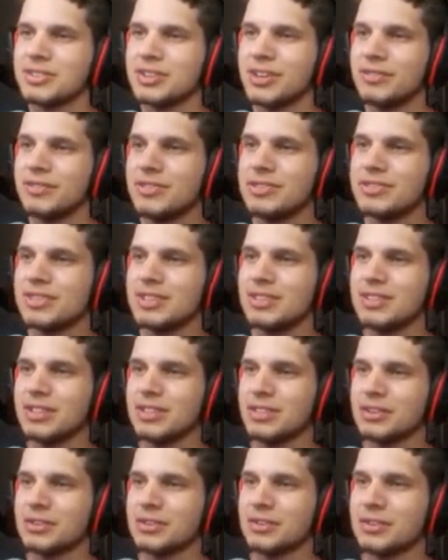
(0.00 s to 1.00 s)
Have you seen
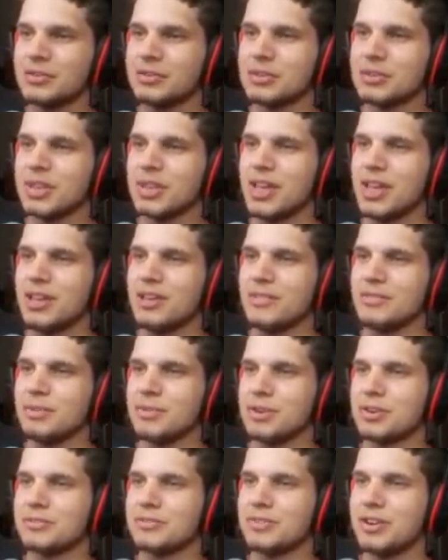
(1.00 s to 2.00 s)
the little cave
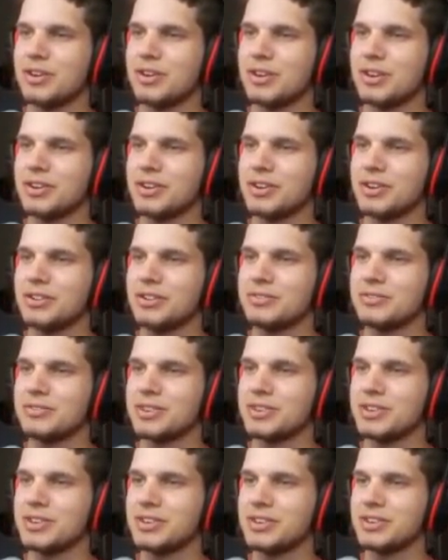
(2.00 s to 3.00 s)
waterfall area
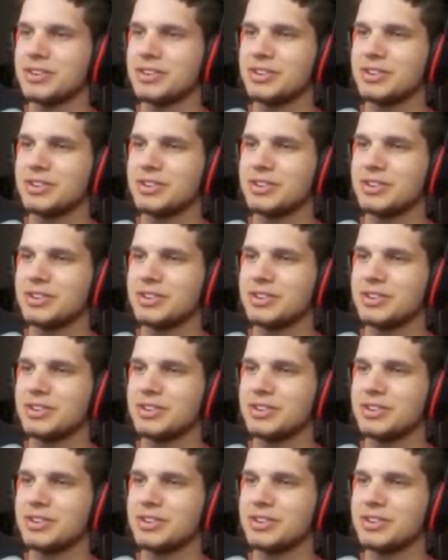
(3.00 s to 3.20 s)
over here?